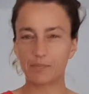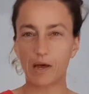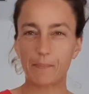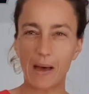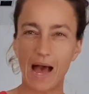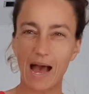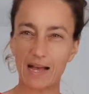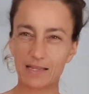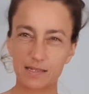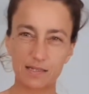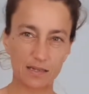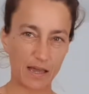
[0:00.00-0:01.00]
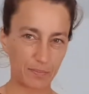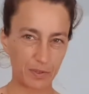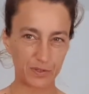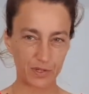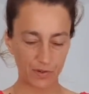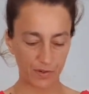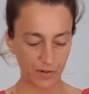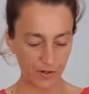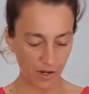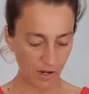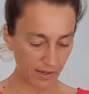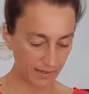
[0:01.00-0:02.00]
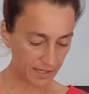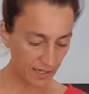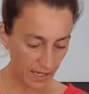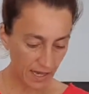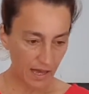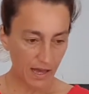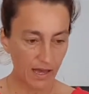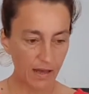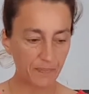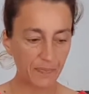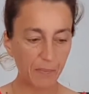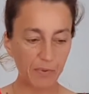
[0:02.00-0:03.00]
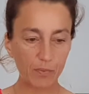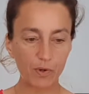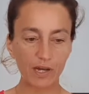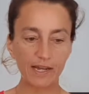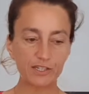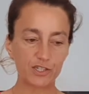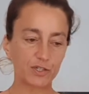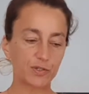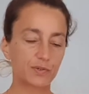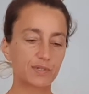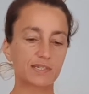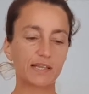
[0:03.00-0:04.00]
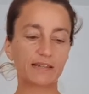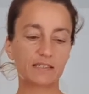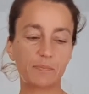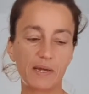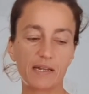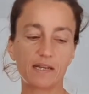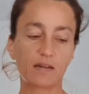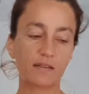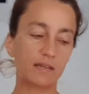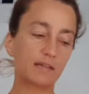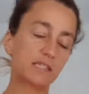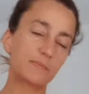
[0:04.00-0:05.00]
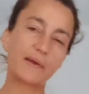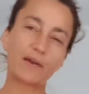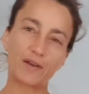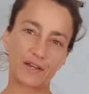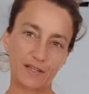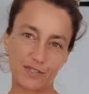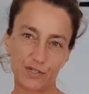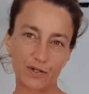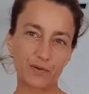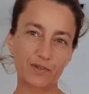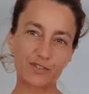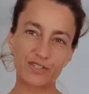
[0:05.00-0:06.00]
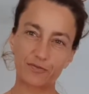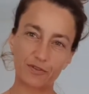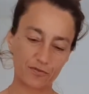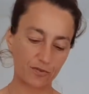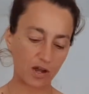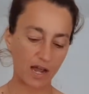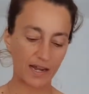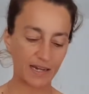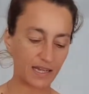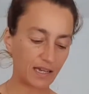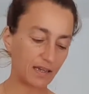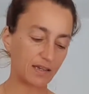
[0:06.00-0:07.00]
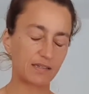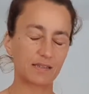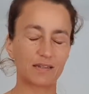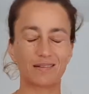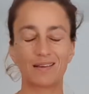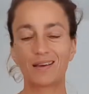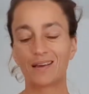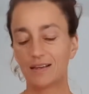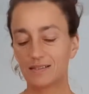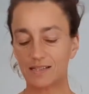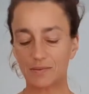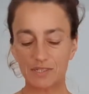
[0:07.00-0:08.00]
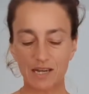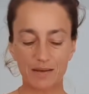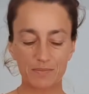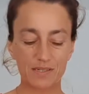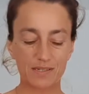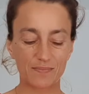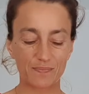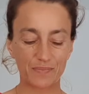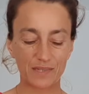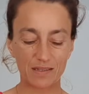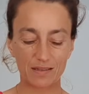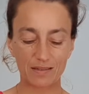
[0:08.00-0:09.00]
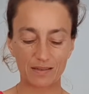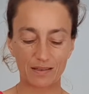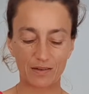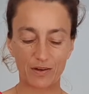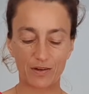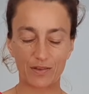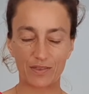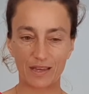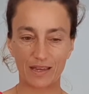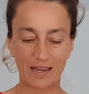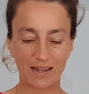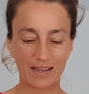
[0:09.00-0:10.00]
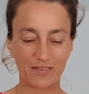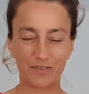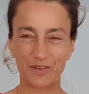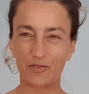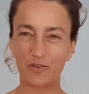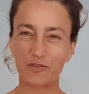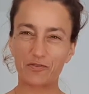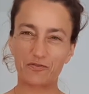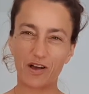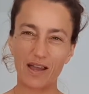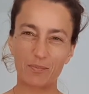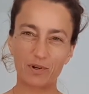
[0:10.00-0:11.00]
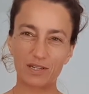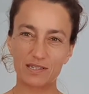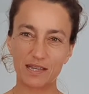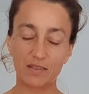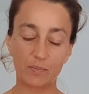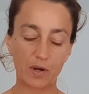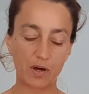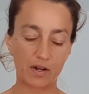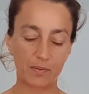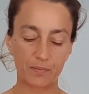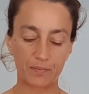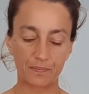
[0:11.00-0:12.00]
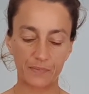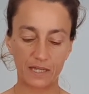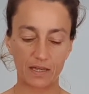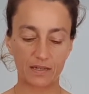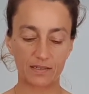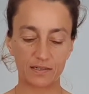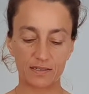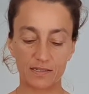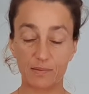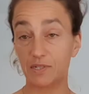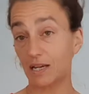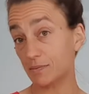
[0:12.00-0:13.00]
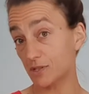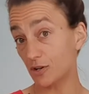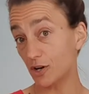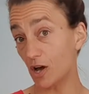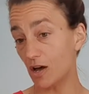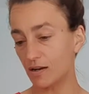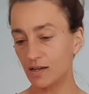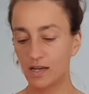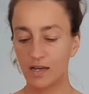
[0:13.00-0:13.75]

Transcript: a past episode or not, but what I do is, like, depending on the asparagus, there's different varieties, and sometimes they're very fibrous at the bottom, and sometimes they're not.